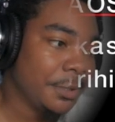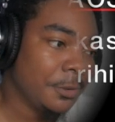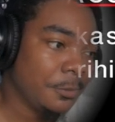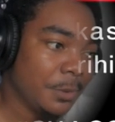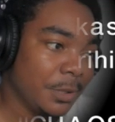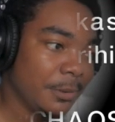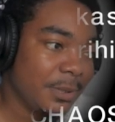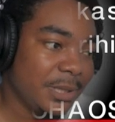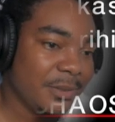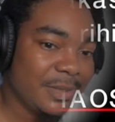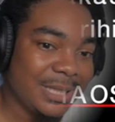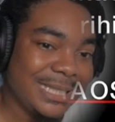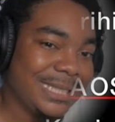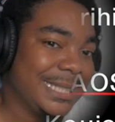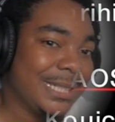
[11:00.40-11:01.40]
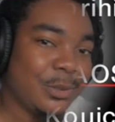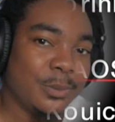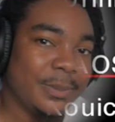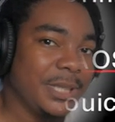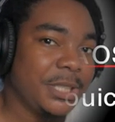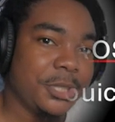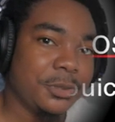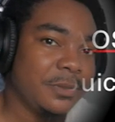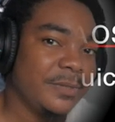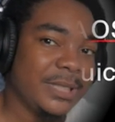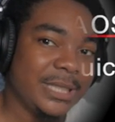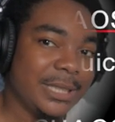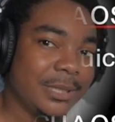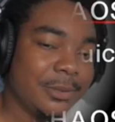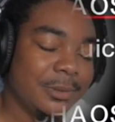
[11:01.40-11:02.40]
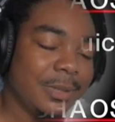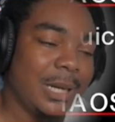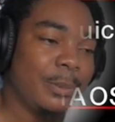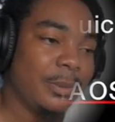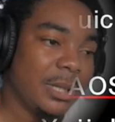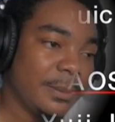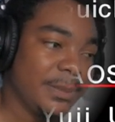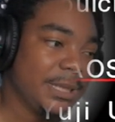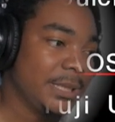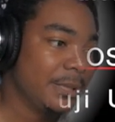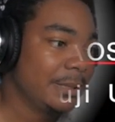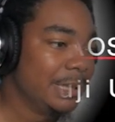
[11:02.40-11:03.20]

Don't worry, it's not gonna be a short video. I promise you.